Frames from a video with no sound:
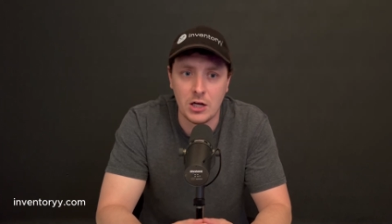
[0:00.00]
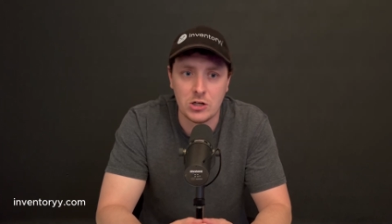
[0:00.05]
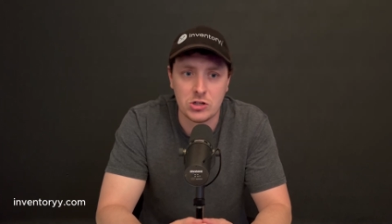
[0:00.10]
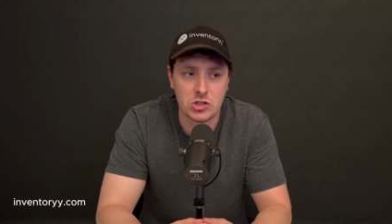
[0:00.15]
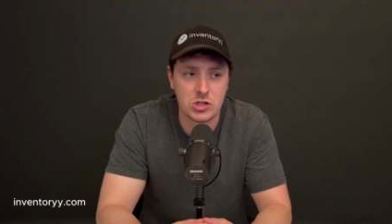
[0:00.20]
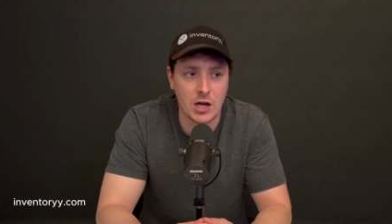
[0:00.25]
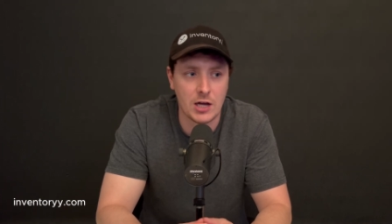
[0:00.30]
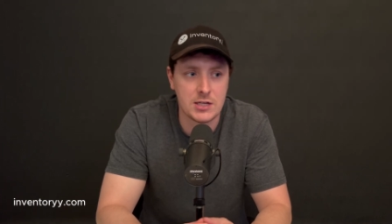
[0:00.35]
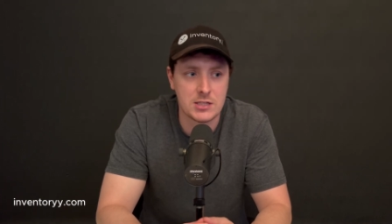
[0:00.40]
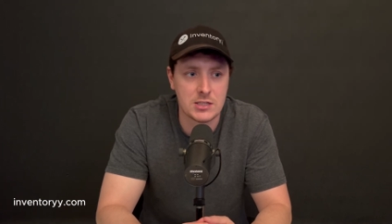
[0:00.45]

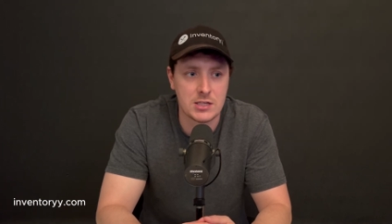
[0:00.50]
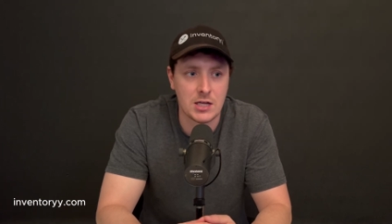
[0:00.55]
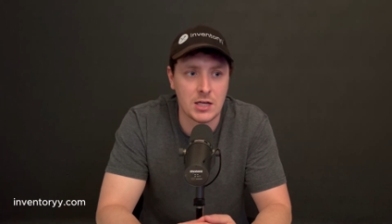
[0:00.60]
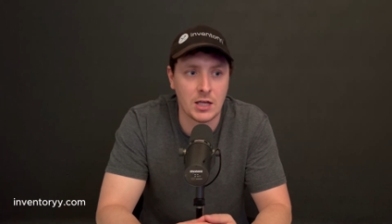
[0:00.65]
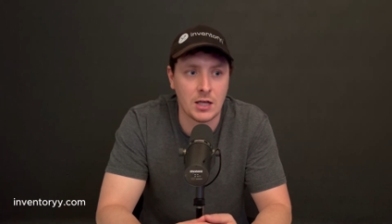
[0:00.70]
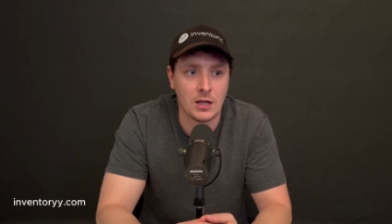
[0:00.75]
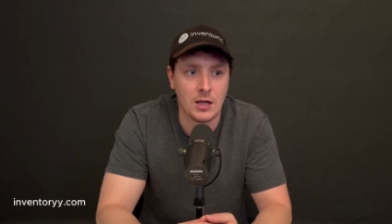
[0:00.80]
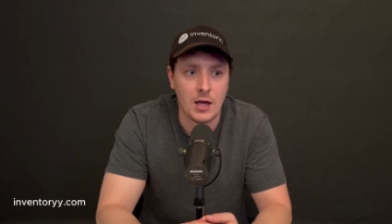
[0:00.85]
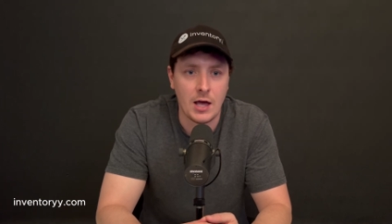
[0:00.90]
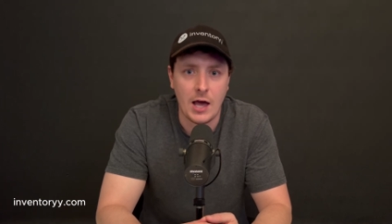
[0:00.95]

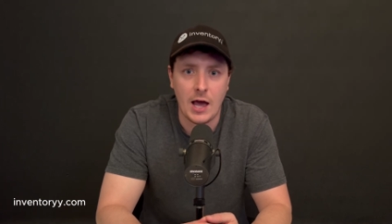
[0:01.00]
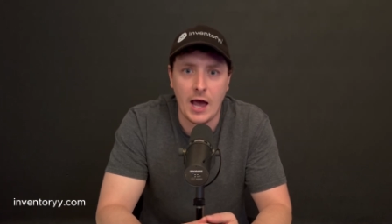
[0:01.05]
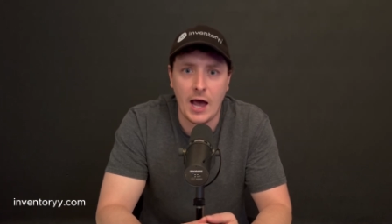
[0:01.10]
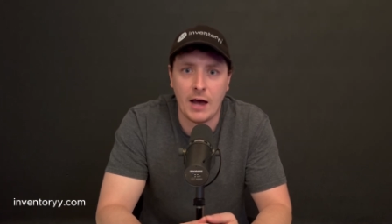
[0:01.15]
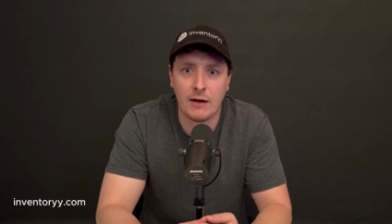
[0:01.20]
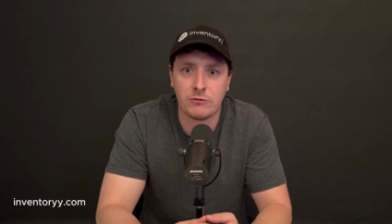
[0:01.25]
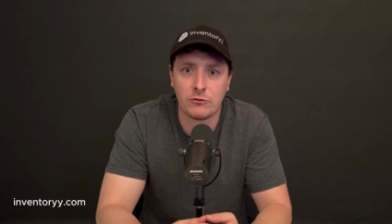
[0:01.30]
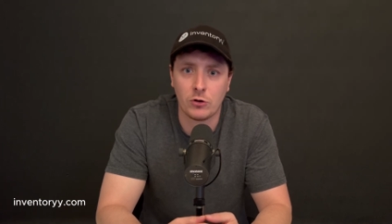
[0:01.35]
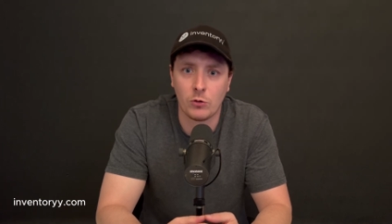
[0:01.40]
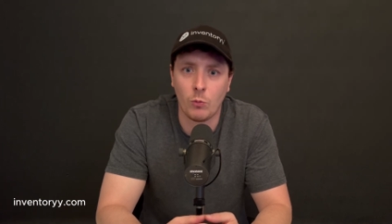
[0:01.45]
chasing
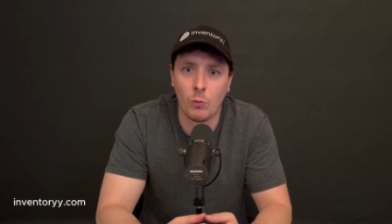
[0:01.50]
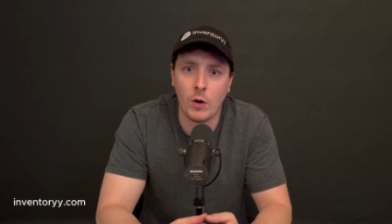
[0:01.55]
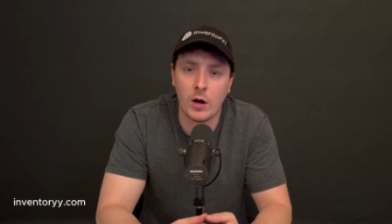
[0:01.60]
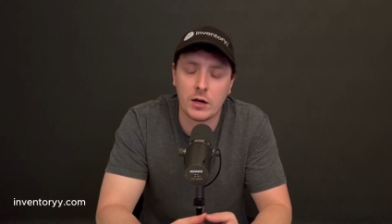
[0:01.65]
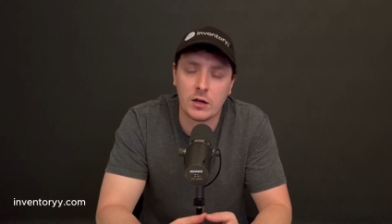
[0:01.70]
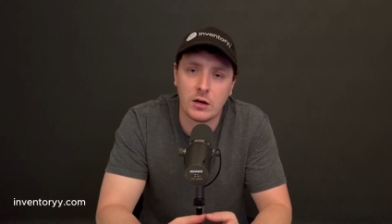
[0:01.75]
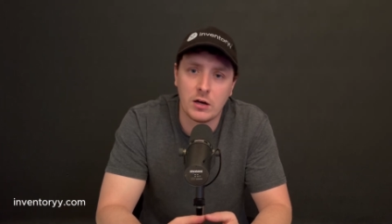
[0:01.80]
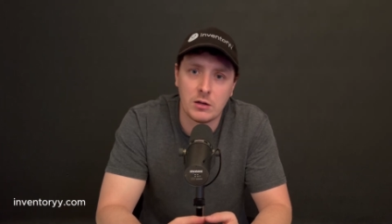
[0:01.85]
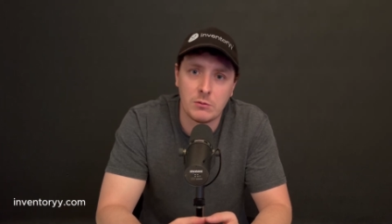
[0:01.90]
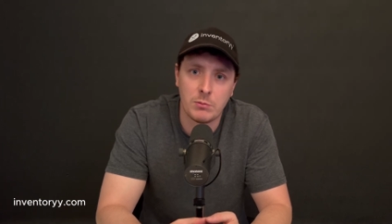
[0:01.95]
after
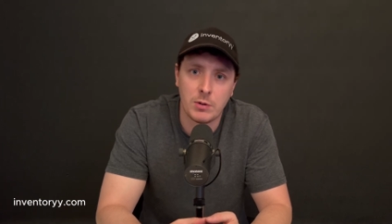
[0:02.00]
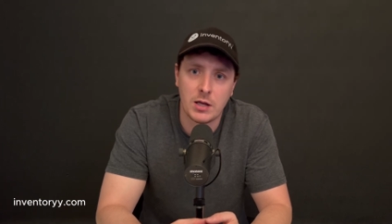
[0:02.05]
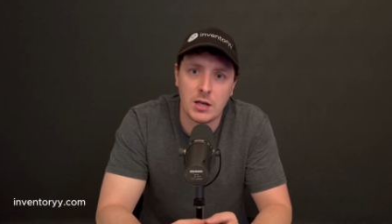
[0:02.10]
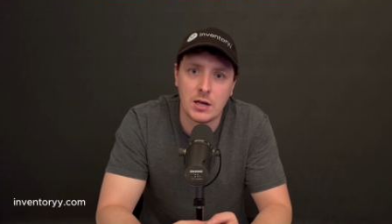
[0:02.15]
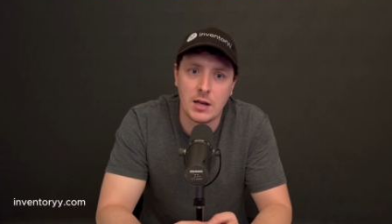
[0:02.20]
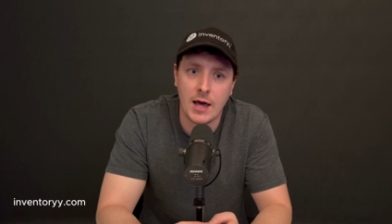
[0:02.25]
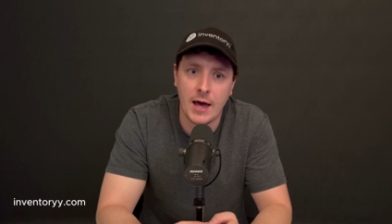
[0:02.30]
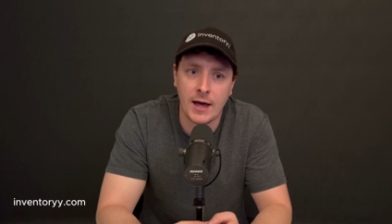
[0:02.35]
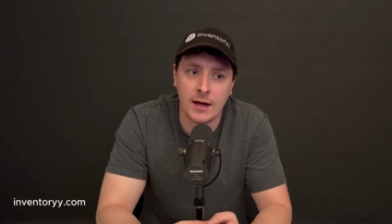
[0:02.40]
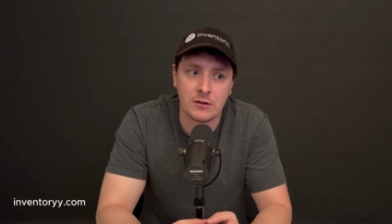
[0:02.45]
what could be
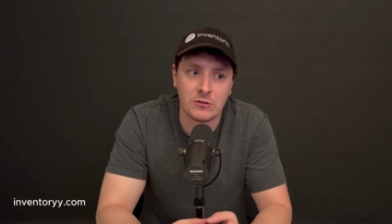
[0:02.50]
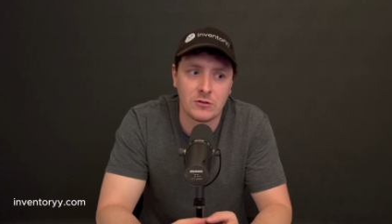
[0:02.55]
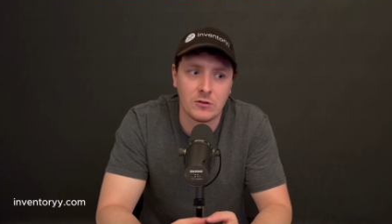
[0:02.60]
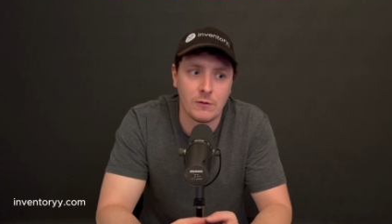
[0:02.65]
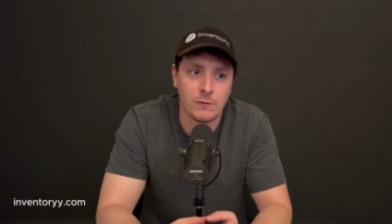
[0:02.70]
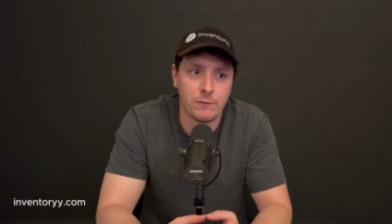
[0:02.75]
next,